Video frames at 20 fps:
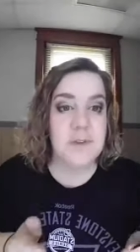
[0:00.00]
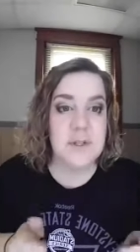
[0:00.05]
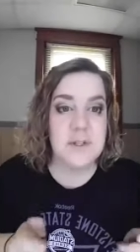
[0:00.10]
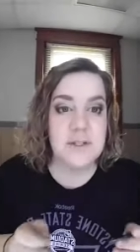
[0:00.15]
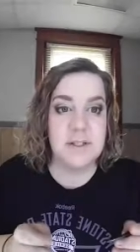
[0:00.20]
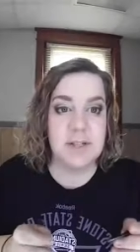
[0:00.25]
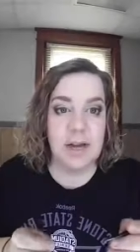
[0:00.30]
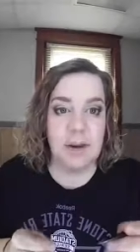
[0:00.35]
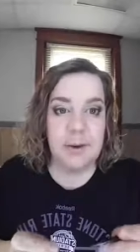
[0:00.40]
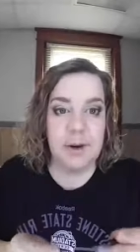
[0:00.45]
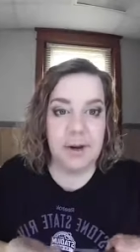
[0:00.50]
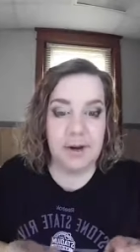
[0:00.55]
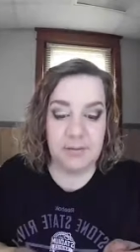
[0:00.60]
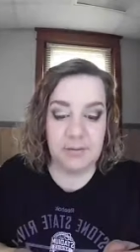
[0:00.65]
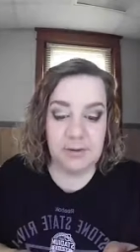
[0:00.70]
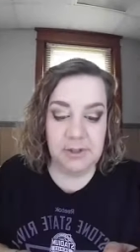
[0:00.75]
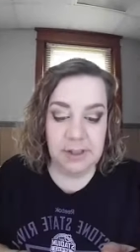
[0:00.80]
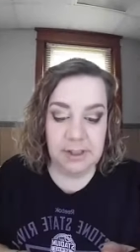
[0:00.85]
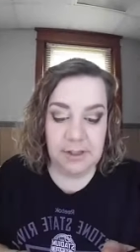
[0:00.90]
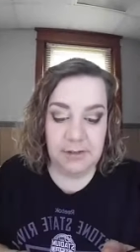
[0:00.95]
So now we are
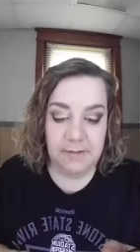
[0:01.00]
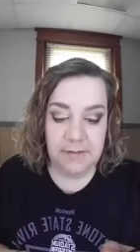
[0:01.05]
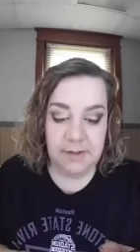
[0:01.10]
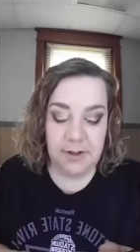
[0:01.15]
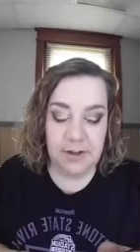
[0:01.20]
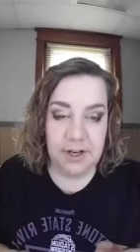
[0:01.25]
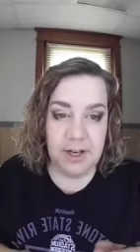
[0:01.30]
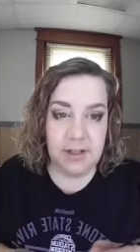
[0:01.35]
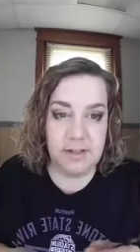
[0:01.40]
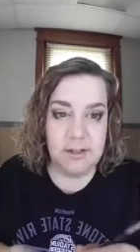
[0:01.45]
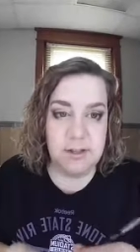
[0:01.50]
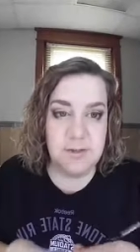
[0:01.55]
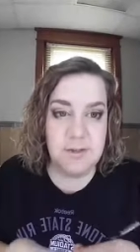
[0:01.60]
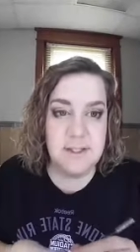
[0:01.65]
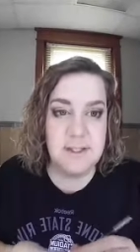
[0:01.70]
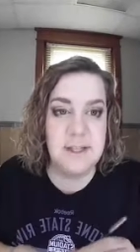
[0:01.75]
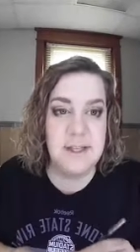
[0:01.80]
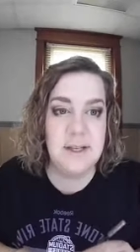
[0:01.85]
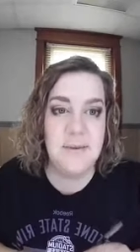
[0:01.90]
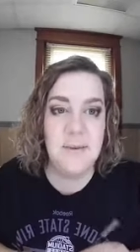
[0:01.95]
completely filled in. So
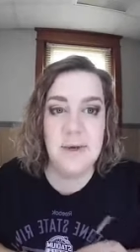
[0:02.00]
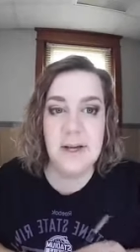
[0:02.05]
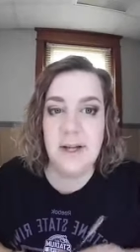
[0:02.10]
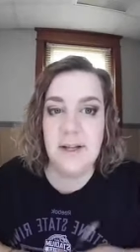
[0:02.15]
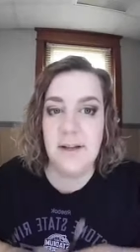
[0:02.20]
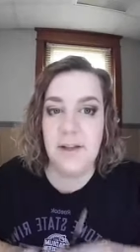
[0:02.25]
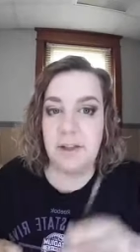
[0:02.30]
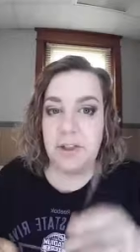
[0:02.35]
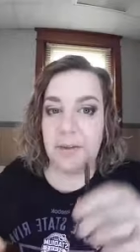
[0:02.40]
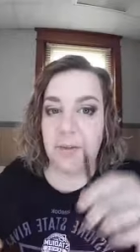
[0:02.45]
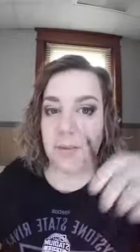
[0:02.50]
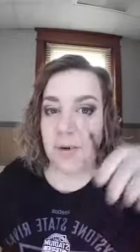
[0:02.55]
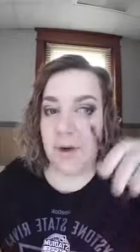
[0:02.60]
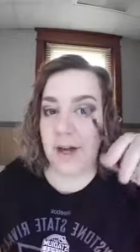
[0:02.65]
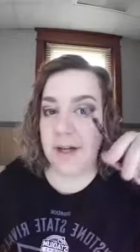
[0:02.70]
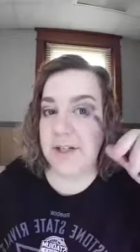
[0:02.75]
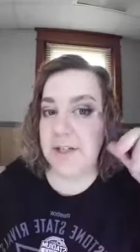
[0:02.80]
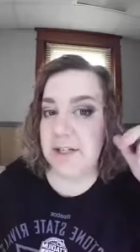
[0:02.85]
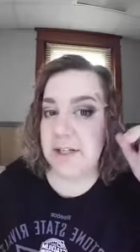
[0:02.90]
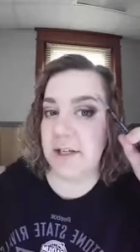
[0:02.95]
see what the
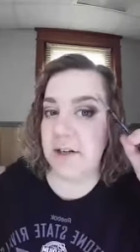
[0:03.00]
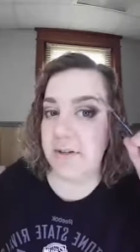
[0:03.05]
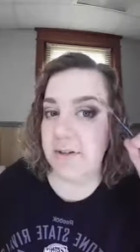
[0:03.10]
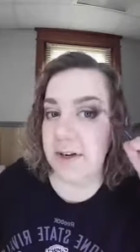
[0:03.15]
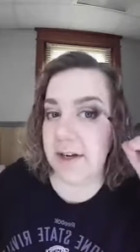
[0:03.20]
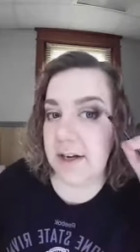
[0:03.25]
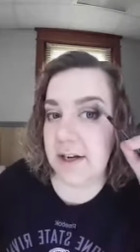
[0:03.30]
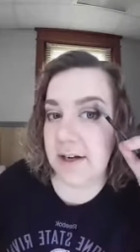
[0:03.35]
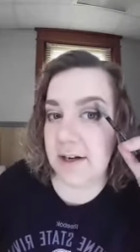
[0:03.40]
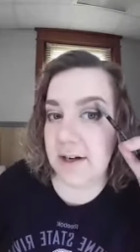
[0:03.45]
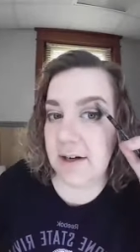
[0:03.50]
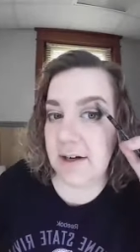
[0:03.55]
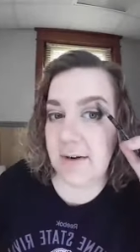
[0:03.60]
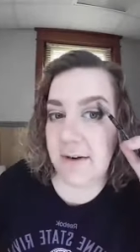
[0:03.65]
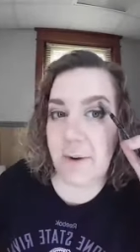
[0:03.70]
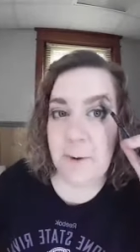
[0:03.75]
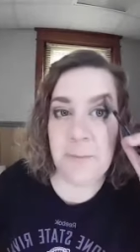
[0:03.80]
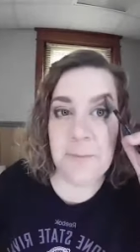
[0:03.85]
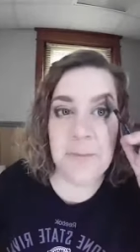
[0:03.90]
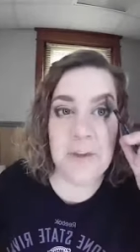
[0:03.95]
brush did over here
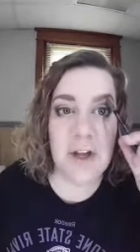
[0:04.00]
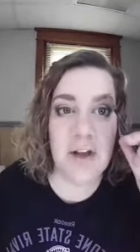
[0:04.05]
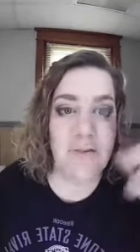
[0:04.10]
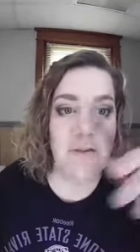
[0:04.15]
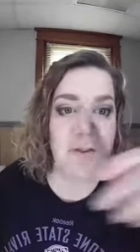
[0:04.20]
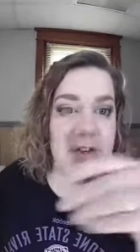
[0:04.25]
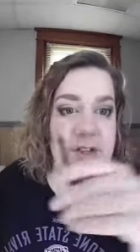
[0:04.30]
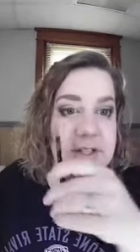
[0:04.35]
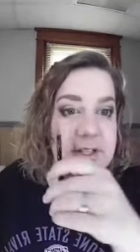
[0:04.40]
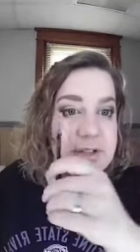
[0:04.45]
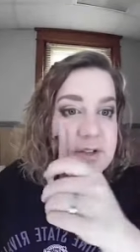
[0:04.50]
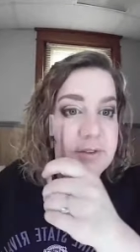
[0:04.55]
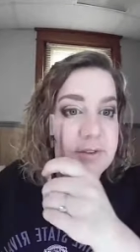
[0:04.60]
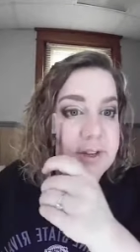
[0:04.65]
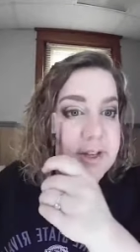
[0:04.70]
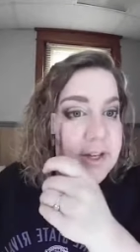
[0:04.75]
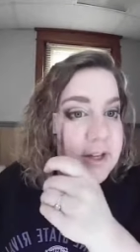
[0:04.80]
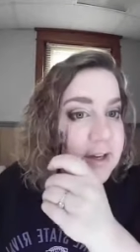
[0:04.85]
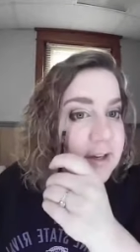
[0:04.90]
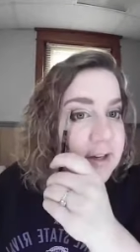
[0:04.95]
versus over
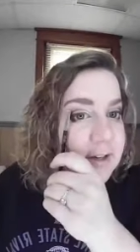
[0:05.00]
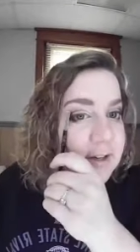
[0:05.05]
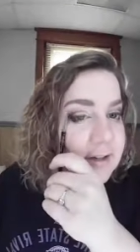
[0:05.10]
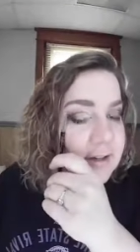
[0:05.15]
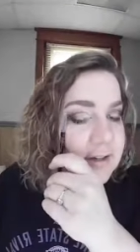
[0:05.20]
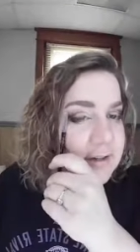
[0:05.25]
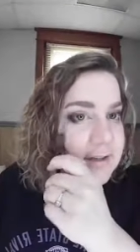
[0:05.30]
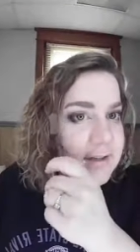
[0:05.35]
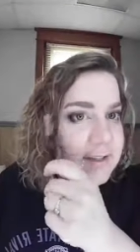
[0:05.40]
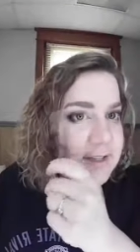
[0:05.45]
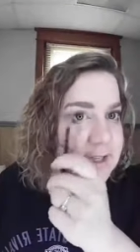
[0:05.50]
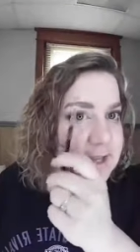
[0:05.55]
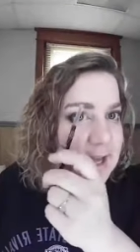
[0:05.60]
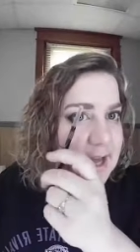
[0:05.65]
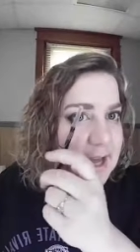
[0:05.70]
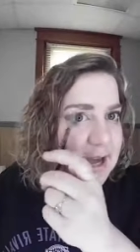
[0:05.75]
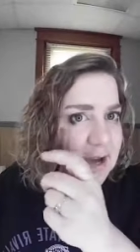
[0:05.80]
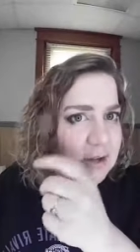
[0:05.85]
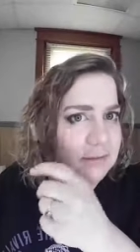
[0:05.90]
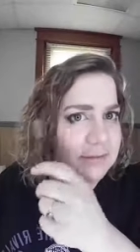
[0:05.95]
here? See
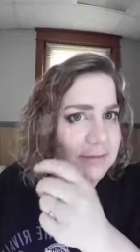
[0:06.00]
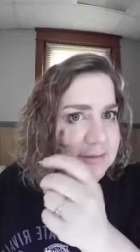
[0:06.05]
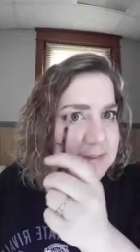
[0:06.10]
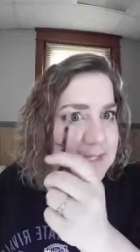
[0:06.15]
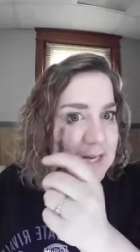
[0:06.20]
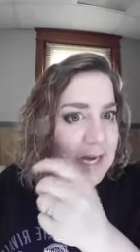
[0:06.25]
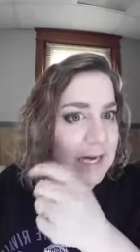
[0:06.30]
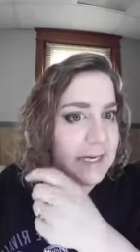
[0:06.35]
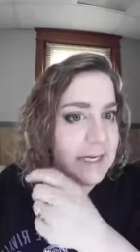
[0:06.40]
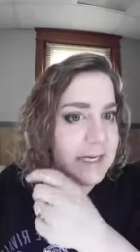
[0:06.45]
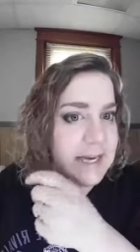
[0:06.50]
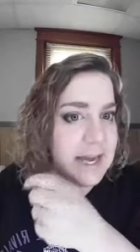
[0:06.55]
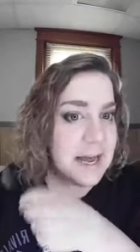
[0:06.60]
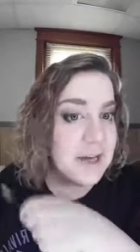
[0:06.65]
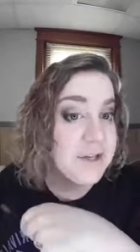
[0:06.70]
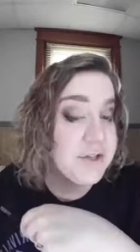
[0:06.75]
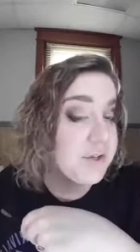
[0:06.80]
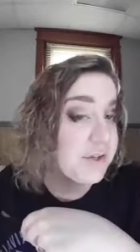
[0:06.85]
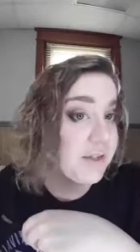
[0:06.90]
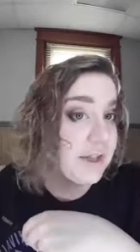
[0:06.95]
how not
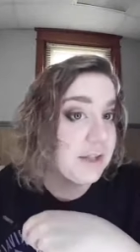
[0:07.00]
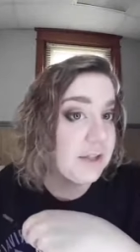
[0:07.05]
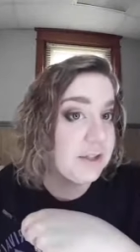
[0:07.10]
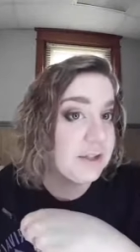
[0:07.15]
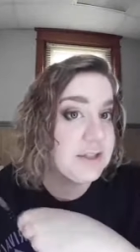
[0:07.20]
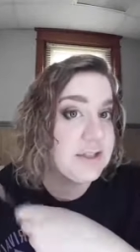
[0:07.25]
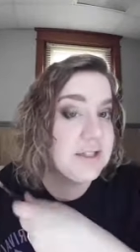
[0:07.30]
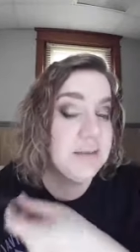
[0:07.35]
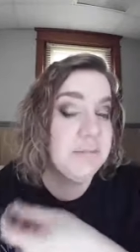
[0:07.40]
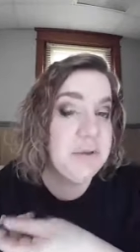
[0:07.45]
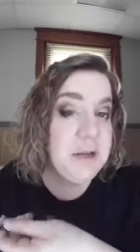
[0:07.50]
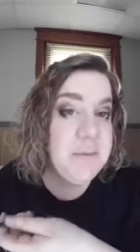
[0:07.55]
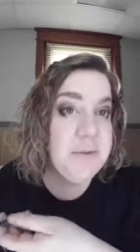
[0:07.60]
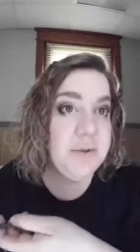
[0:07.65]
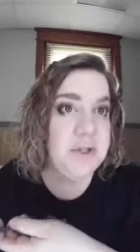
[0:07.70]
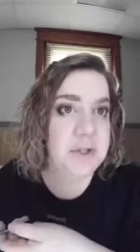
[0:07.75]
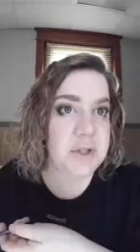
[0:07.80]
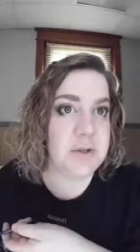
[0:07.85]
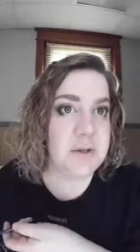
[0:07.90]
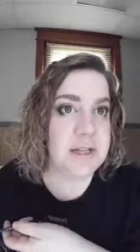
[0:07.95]
natural that looks? Some people
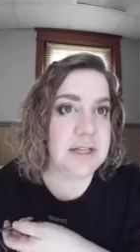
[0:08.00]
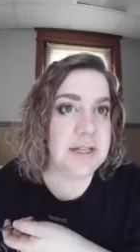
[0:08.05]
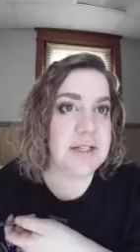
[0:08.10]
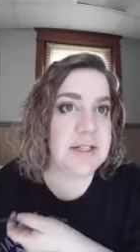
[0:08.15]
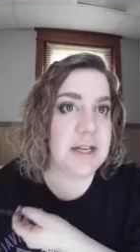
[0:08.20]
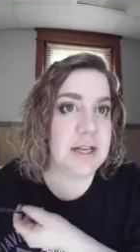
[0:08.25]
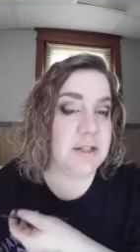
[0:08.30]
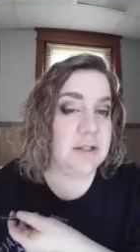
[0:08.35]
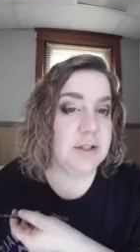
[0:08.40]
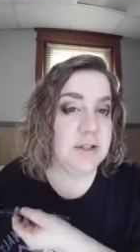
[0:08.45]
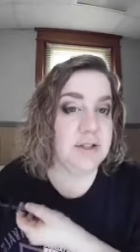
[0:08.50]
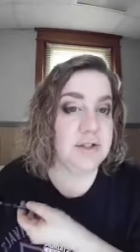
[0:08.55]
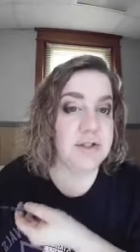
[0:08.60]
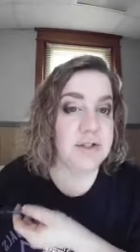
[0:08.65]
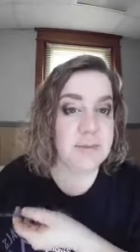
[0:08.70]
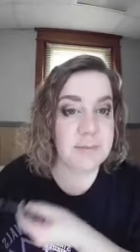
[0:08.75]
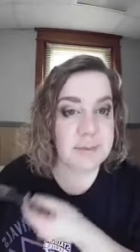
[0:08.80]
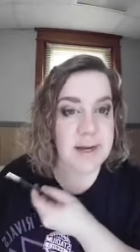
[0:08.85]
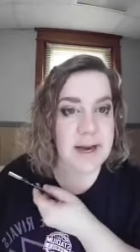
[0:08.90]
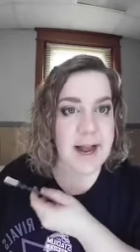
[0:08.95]
do this and it looks
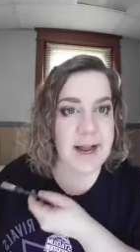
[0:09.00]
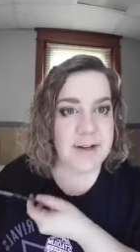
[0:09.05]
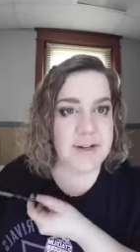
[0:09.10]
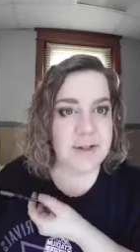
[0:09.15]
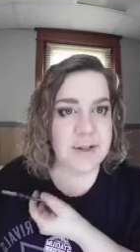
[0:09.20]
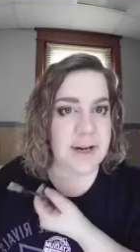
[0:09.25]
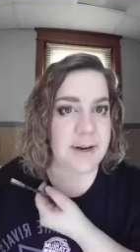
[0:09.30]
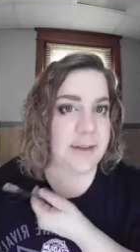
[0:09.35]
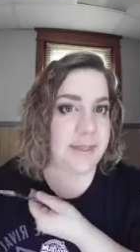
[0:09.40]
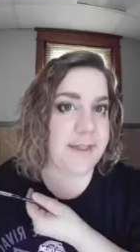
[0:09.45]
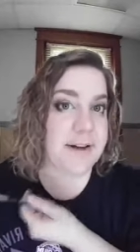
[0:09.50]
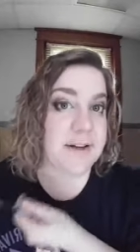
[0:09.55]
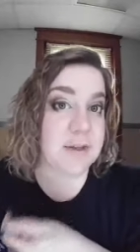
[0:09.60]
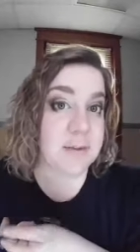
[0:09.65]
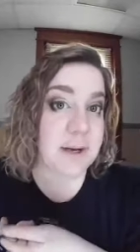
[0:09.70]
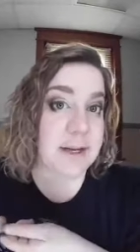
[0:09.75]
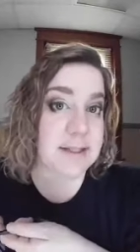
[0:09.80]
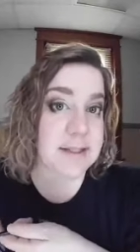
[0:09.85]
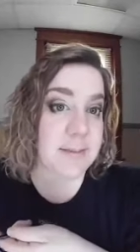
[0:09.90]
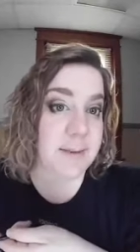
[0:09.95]
super natural and I don't think
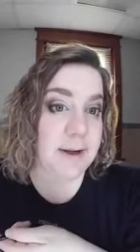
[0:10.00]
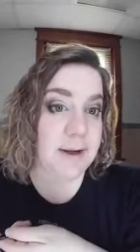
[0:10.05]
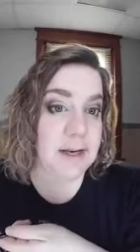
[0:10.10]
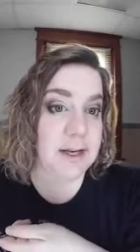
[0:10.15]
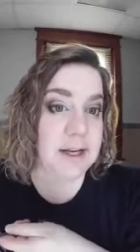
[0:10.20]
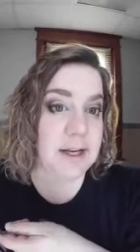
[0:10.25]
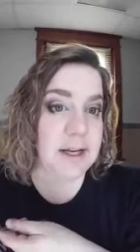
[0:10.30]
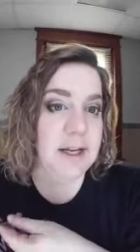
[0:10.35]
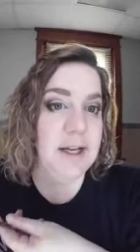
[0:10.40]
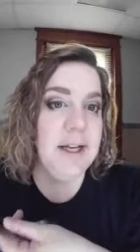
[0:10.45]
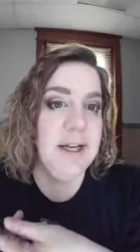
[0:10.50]
twice about it.